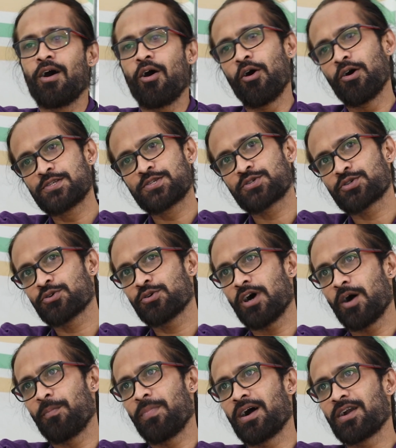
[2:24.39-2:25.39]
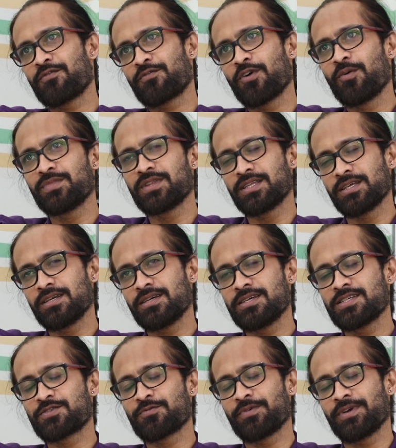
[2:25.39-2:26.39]
Also, apart from
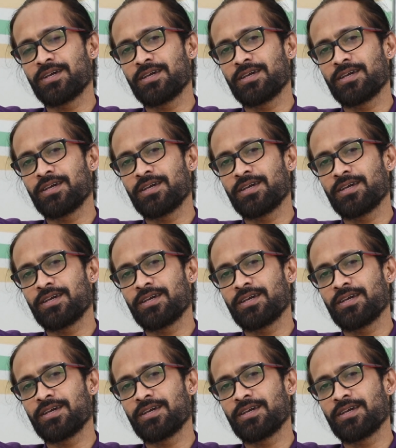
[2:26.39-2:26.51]
these,